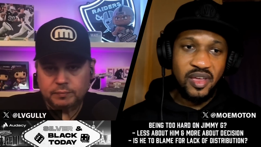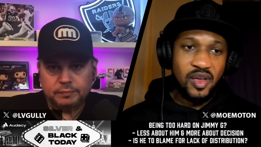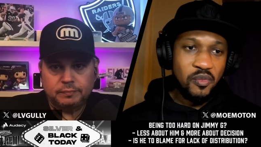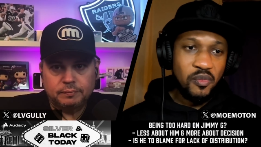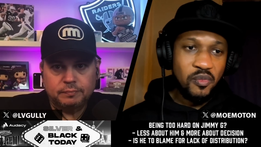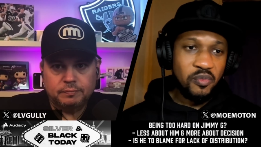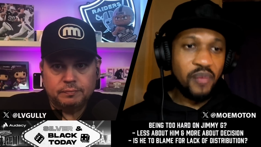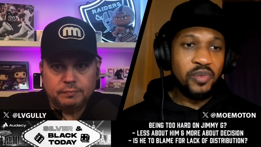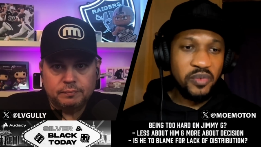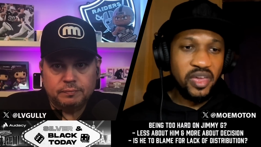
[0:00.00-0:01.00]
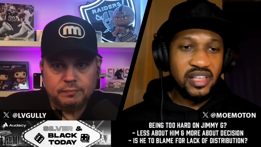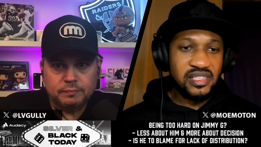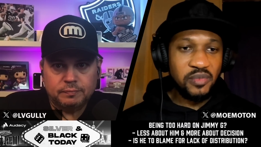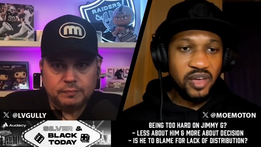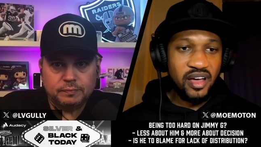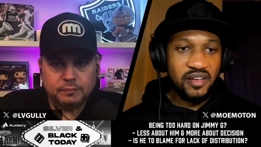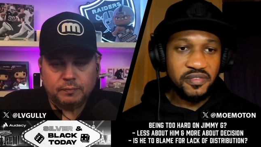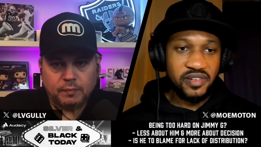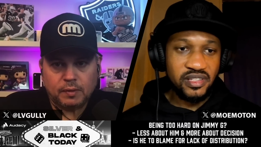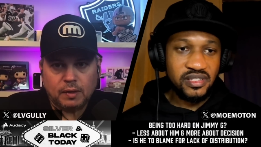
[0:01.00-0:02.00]
Speaker 1: but help him gain some
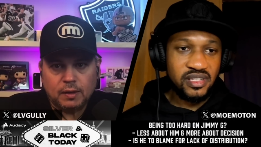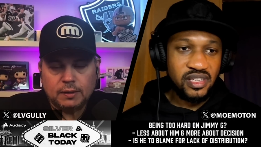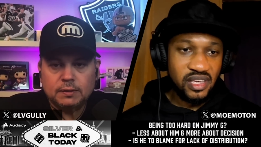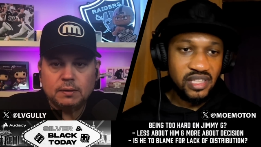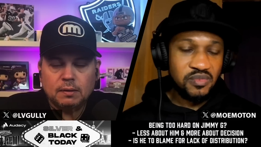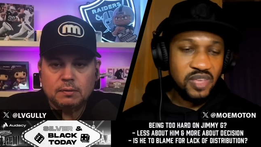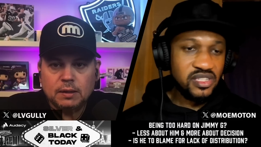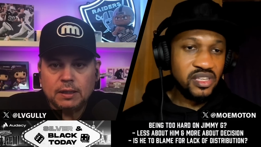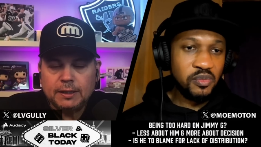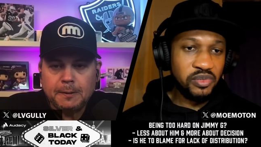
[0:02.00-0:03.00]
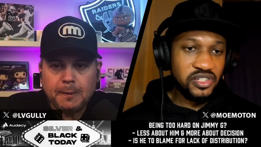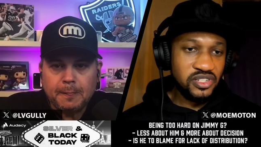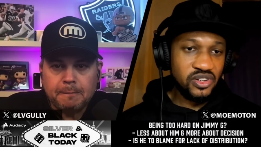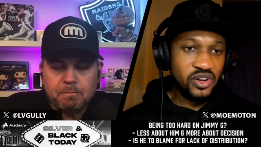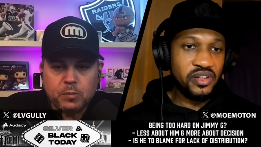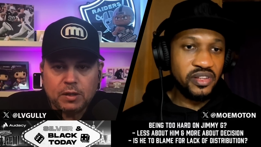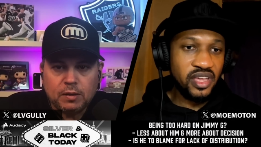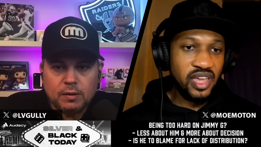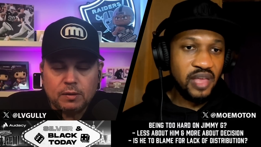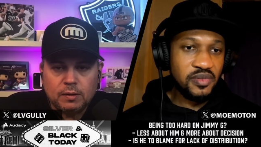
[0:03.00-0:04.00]
confidence, get some easy completions early in the
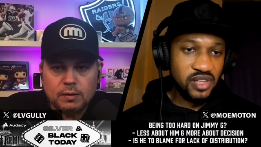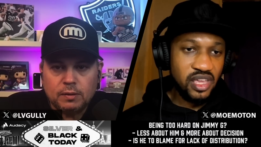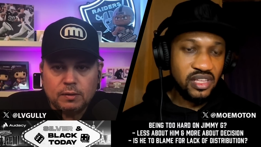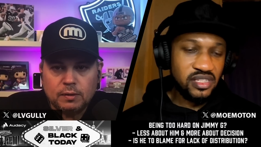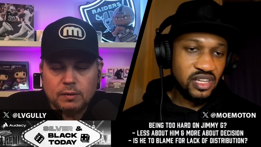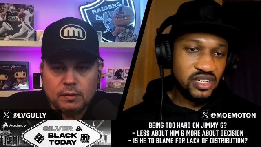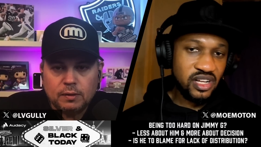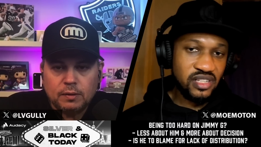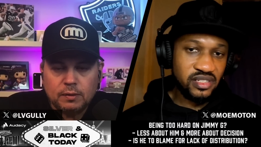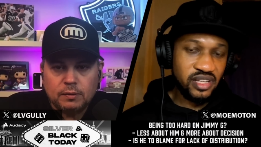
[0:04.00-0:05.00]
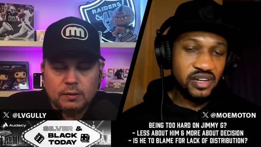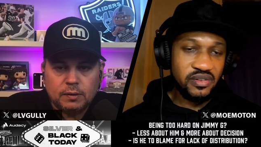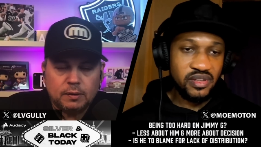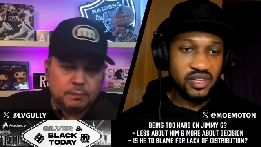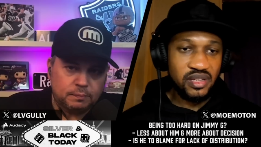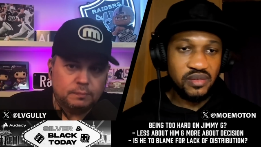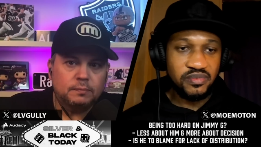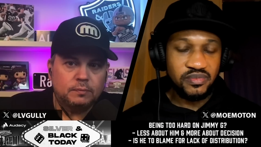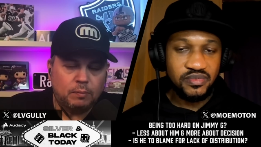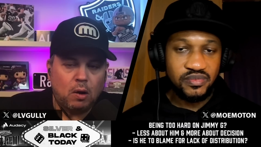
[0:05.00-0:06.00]
game so that he could take shots later in the game.
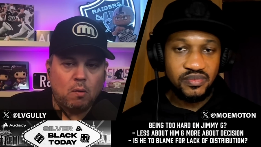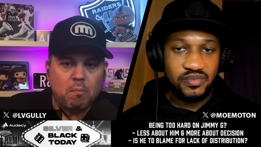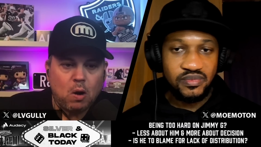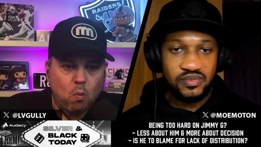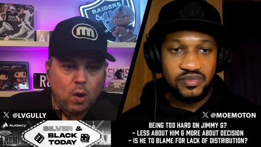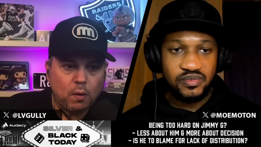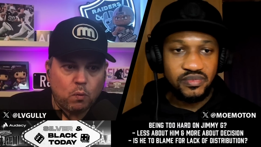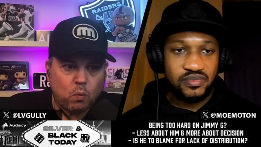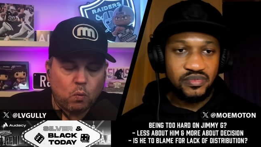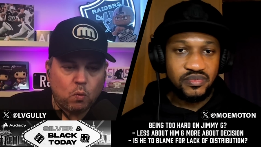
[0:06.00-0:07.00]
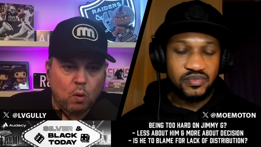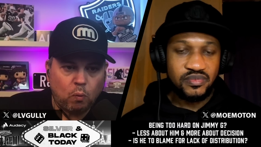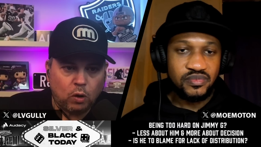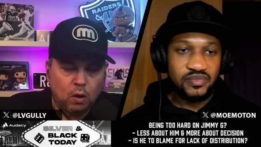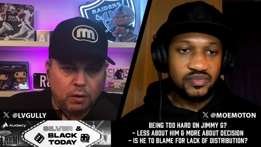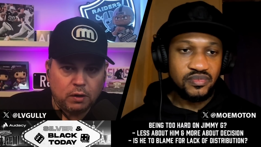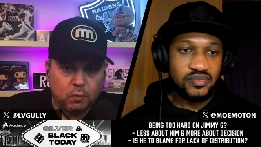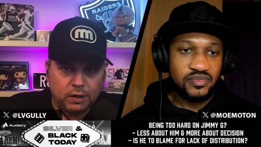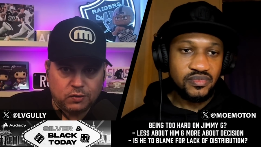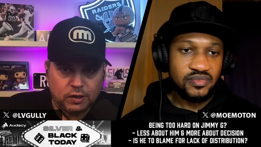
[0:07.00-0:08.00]
Speaker 2: Mo, Mo, what we're going into
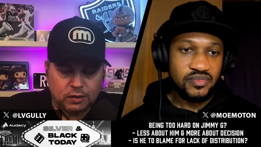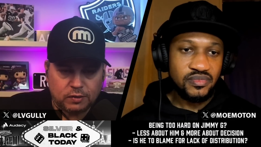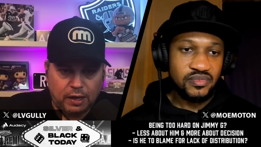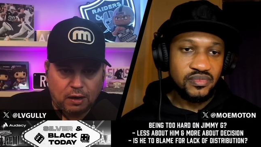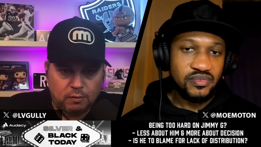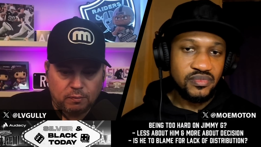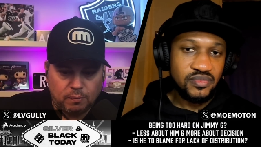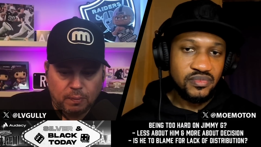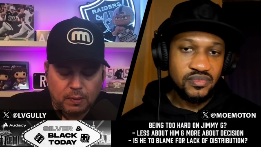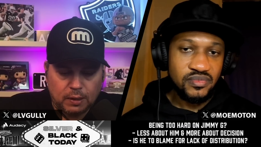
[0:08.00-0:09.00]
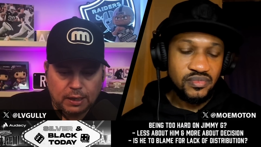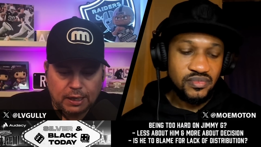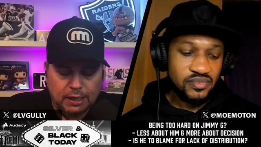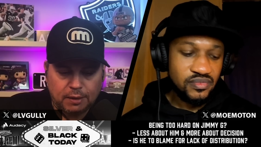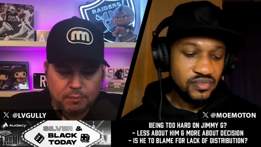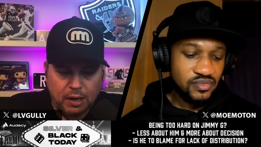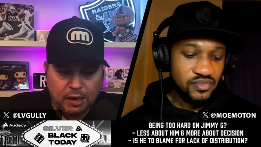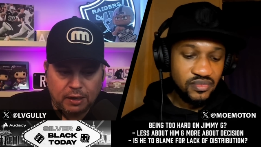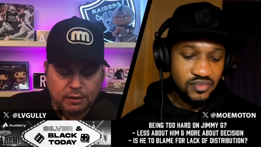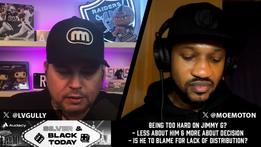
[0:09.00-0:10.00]
week six now, um,
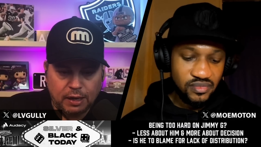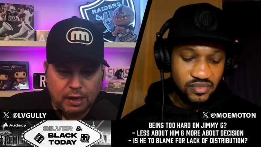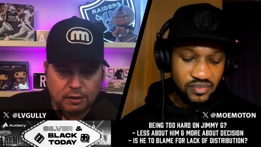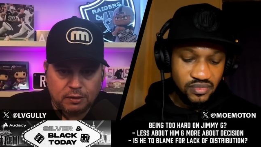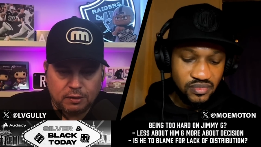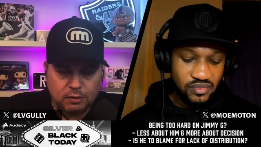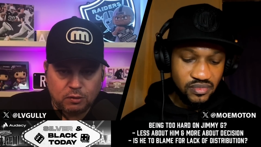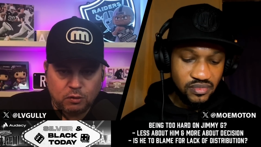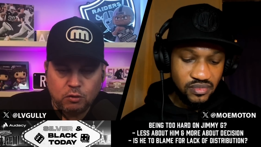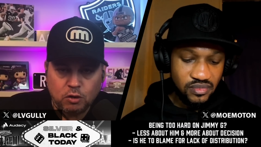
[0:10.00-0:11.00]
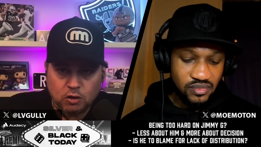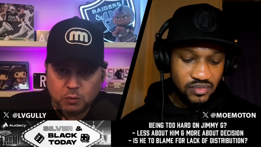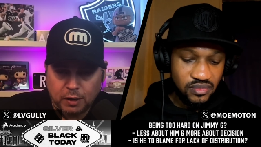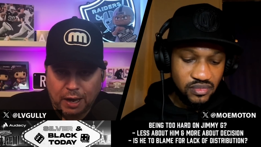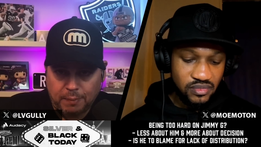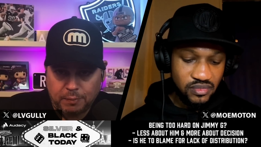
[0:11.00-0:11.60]
and and who knows what happened?